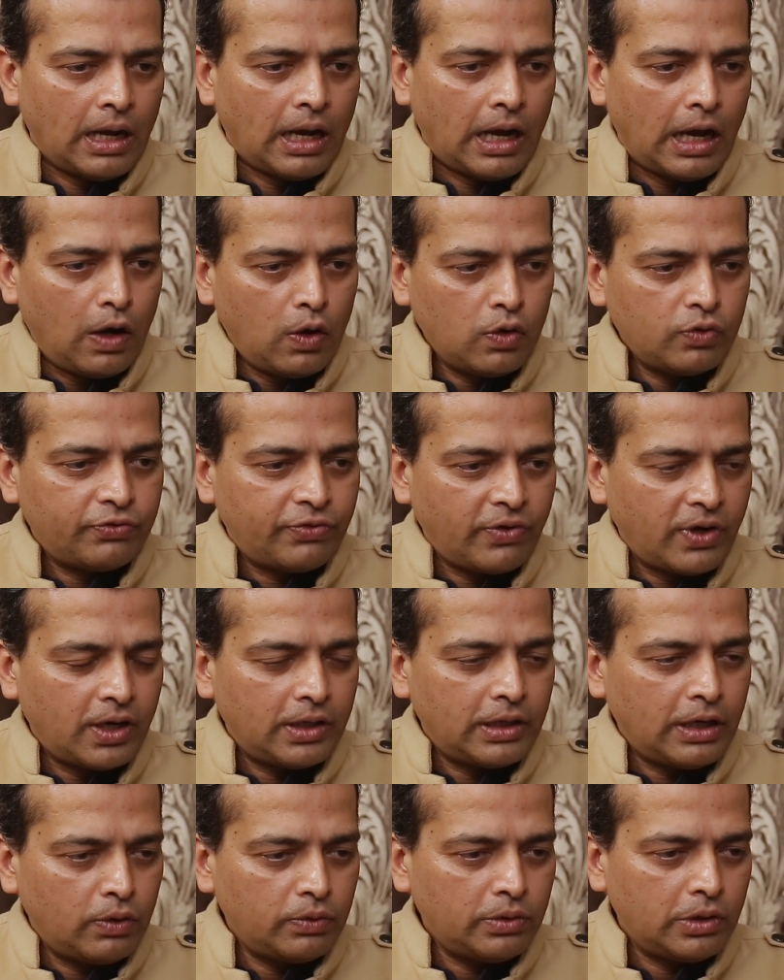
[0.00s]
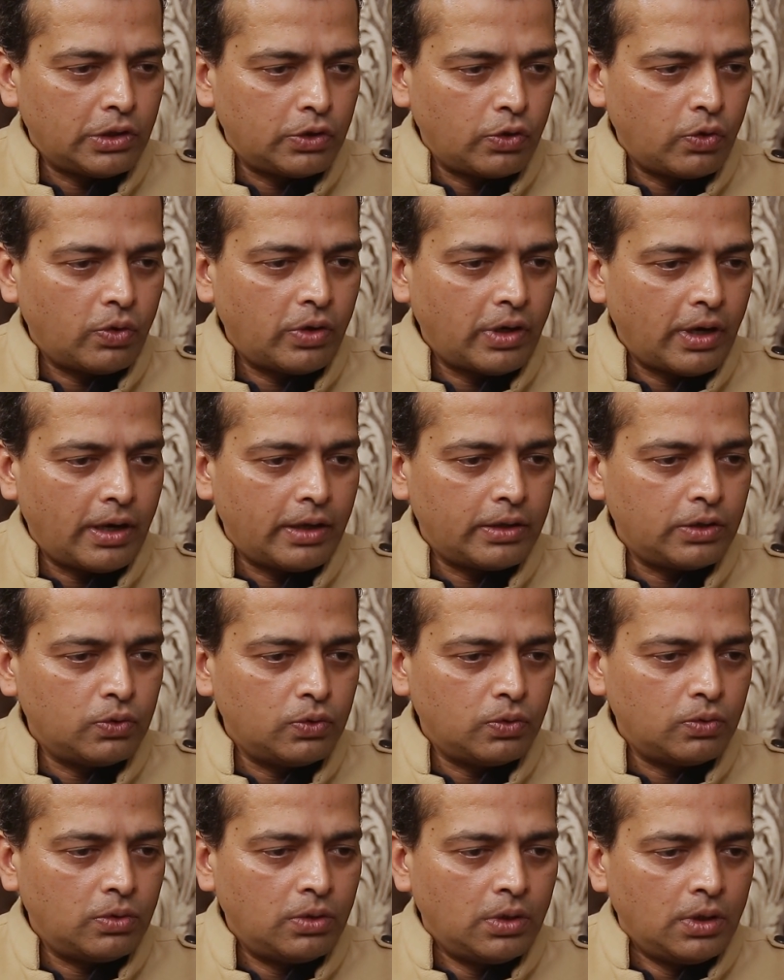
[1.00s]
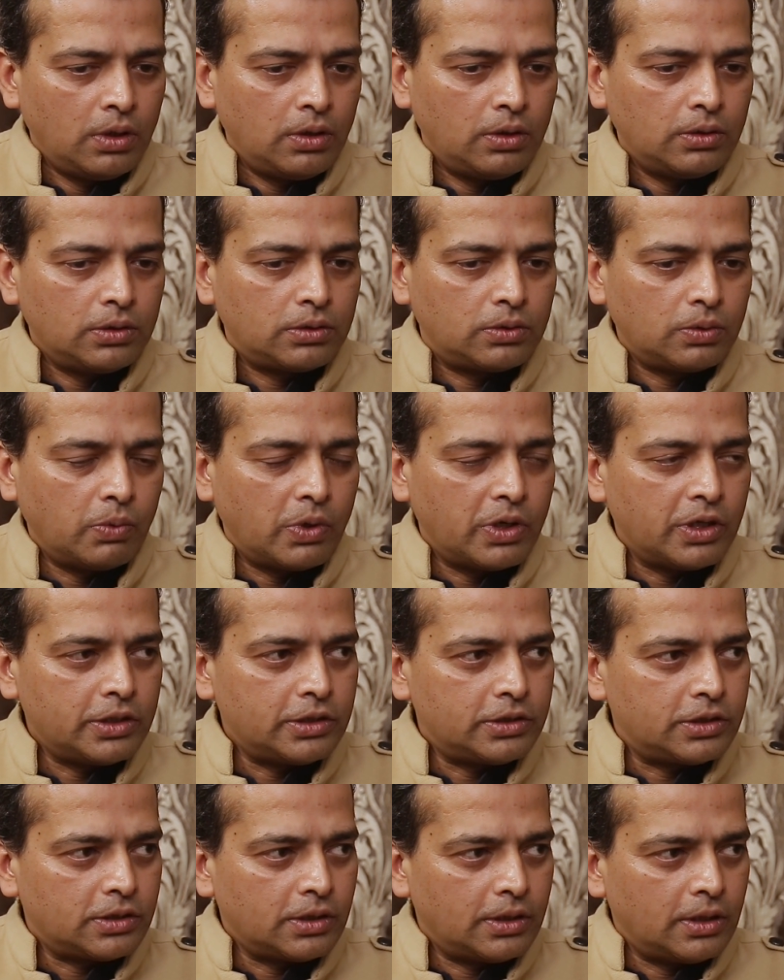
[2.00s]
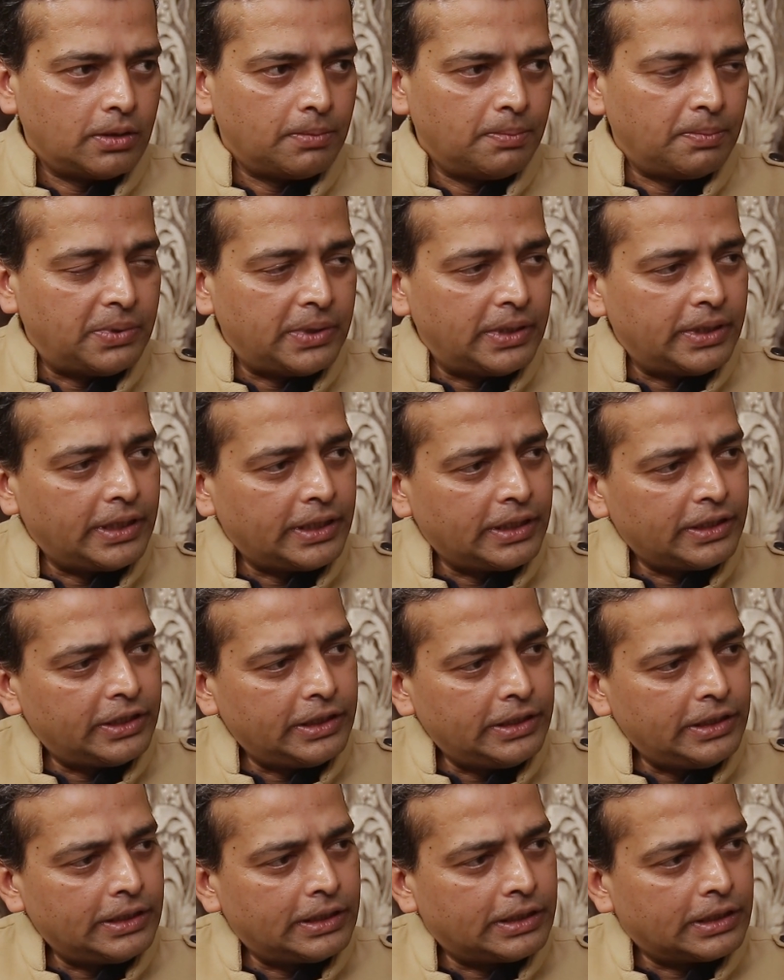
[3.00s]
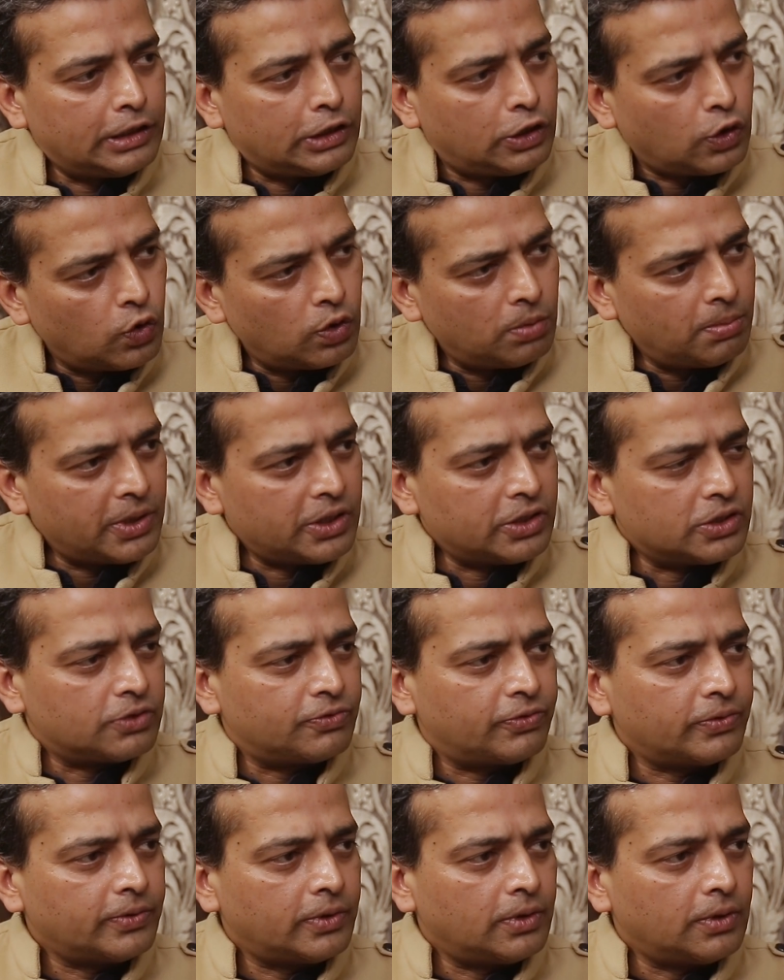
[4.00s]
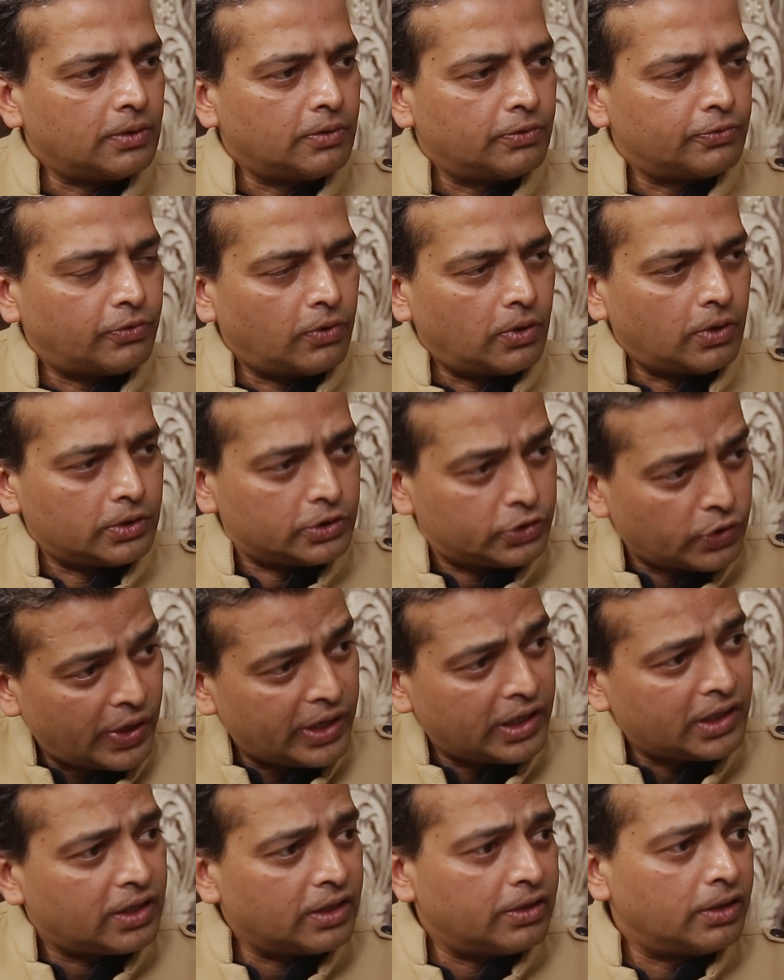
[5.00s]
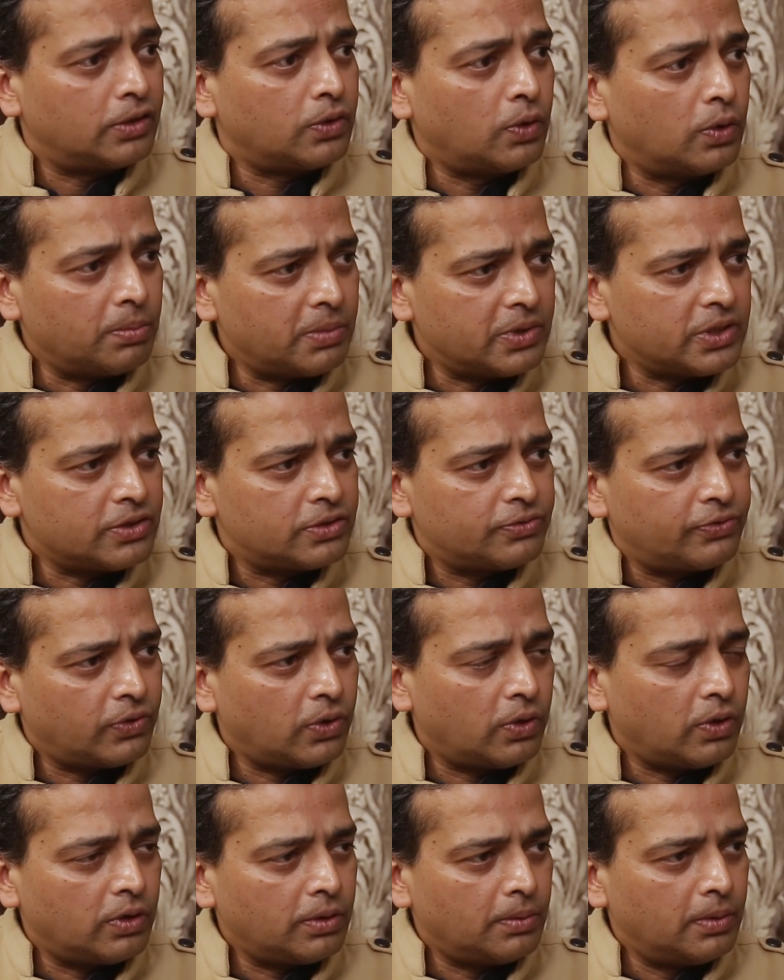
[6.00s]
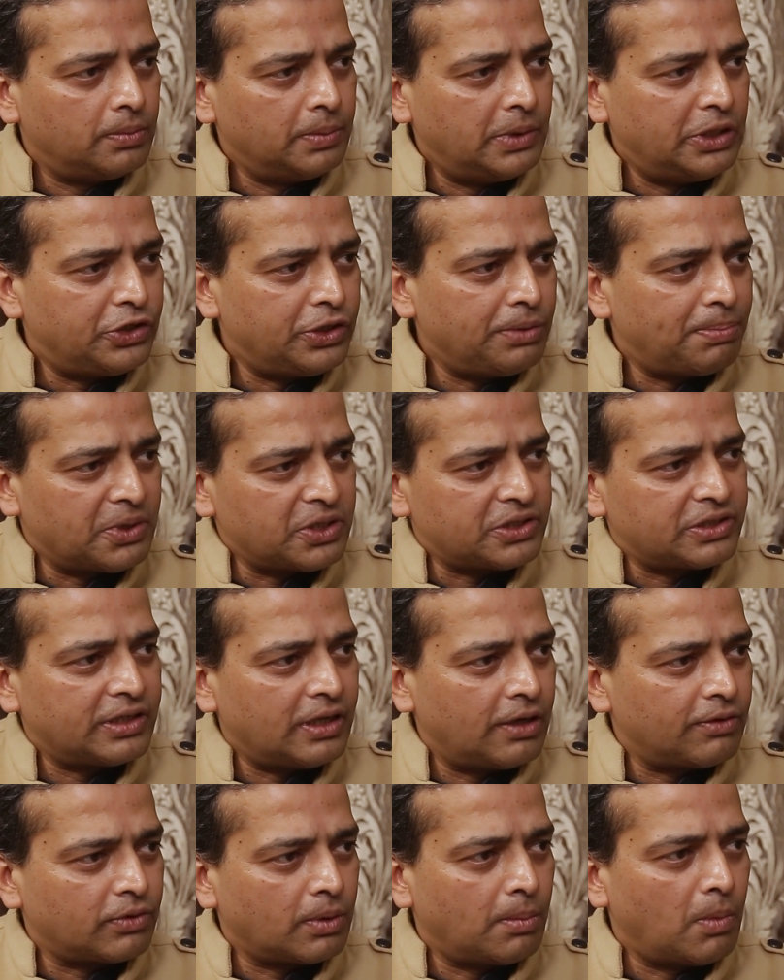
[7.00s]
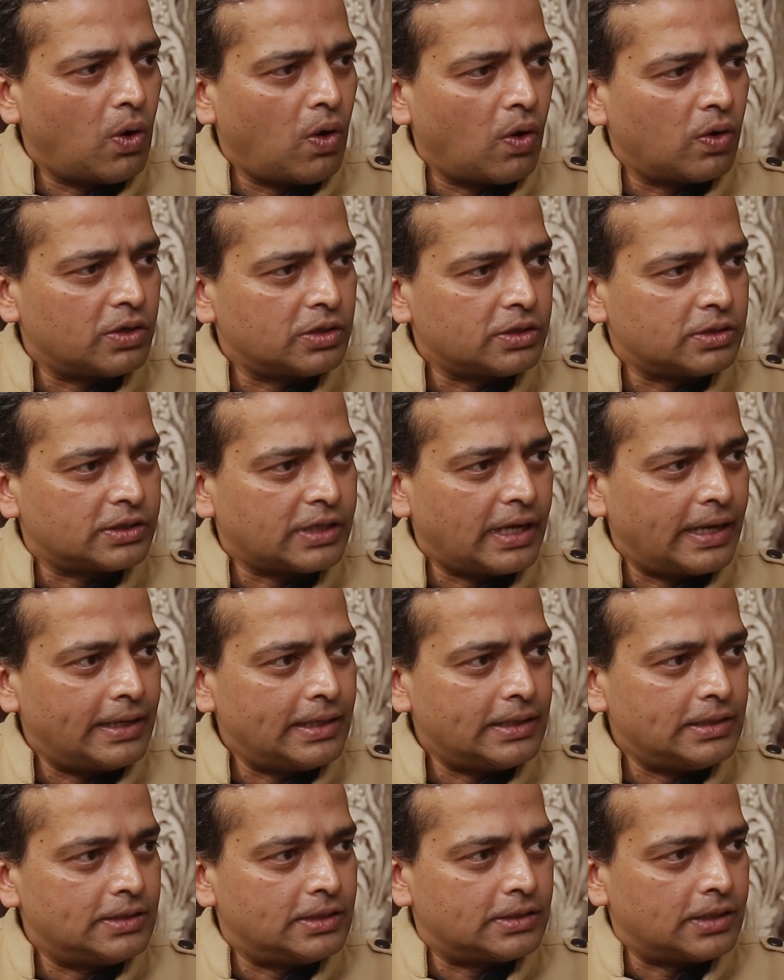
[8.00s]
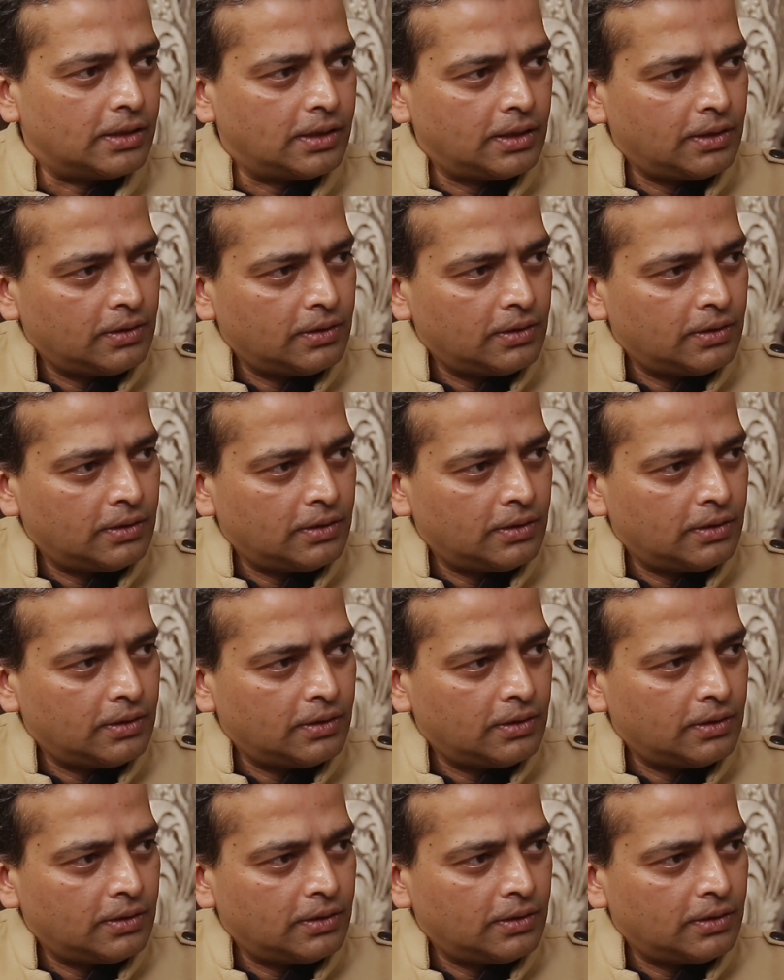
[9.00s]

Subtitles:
How far down the road are you towards building the cantonments for joint cantonments for military personnel from all sides,